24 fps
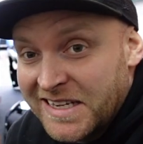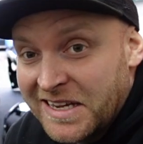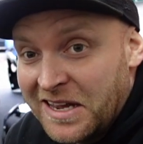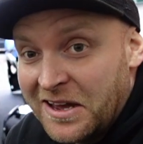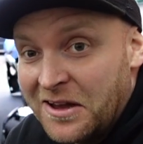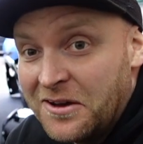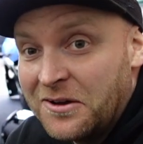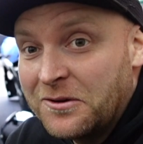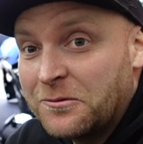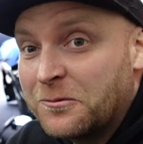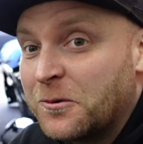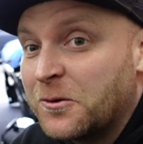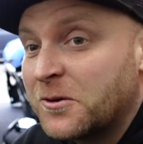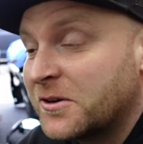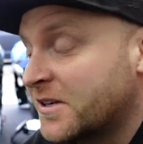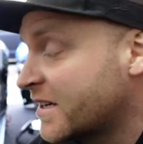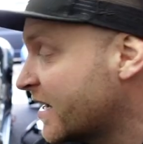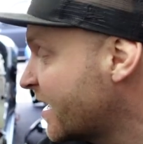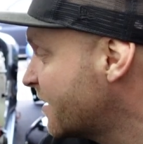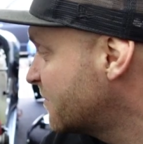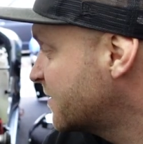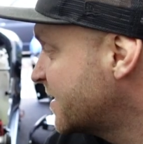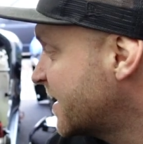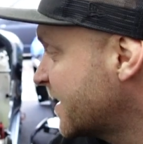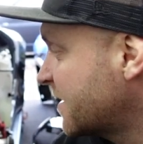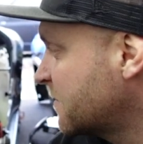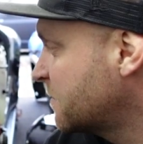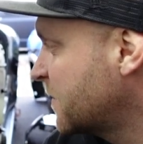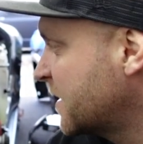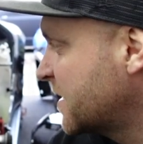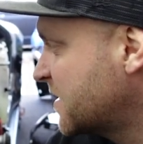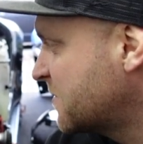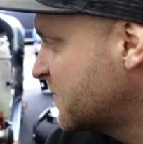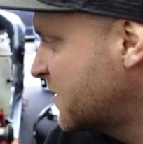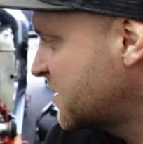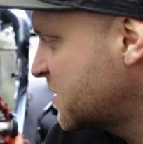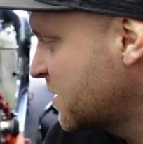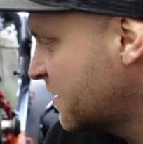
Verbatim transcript: you how worried I am taking bits and pieces off.